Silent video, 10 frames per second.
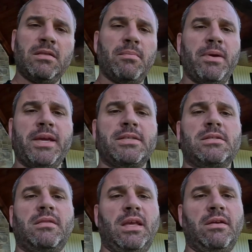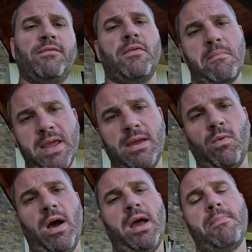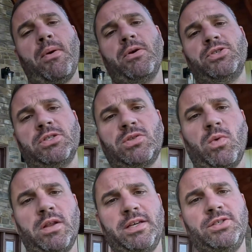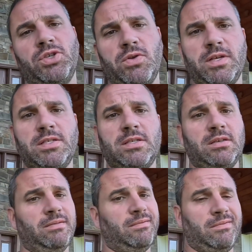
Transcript: the biggest thing for me why I purchased one of these units